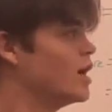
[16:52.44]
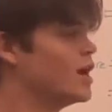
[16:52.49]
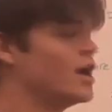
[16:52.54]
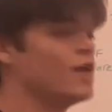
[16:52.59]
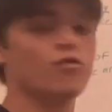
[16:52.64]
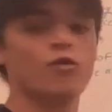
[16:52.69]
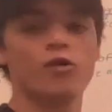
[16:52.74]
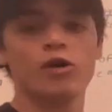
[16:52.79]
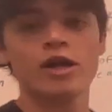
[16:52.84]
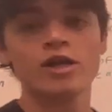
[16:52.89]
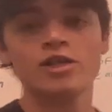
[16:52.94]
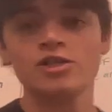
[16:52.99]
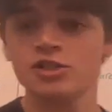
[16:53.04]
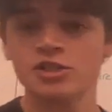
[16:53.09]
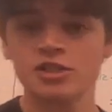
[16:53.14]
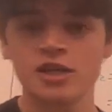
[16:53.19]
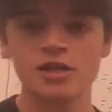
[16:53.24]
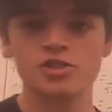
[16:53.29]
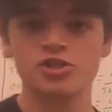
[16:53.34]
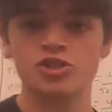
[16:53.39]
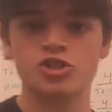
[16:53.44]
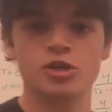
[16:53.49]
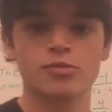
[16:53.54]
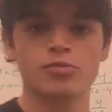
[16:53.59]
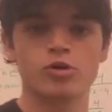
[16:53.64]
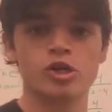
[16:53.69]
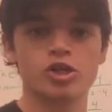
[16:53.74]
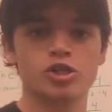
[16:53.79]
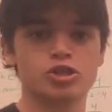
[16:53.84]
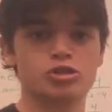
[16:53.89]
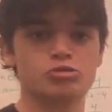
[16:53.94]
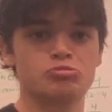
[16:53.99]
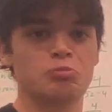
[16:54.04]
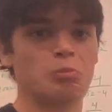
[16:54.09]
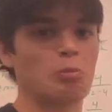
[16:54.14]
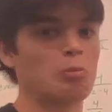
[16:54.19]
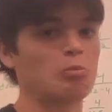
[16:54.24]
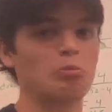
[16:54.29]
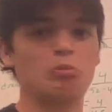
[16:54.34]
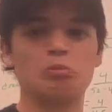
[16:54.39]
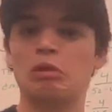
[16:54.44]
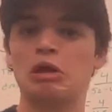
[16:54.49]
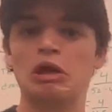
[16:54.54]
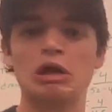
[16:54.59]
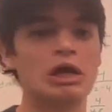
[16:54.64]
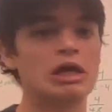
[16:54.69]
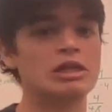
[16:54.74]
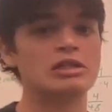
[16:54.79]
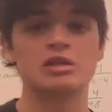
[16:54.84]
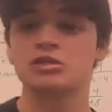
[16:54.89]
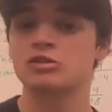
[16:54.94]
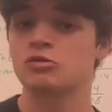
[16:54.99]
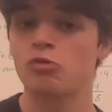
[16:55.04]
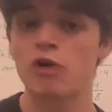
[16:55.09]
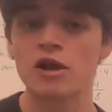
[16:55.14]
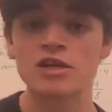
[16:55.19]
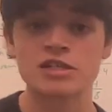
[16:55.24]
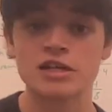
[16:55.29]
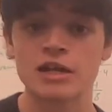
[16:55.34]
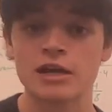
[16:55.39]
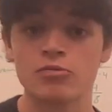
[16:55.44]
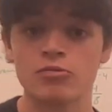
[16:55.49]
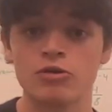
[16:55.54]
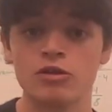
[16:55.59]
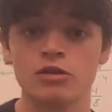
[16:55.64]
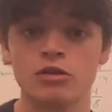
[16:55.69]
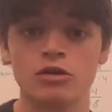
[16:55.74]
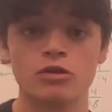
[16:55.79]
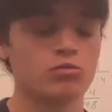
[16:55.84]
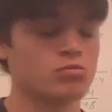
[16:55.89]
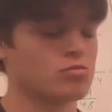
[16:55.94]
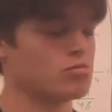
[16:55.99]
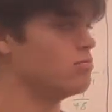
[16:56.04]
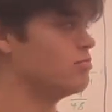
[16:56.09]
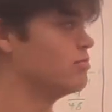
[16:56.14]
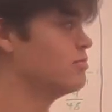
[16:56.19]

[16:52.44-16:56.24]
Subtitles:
if what I just said is gibberish, it doesn't resonate with you,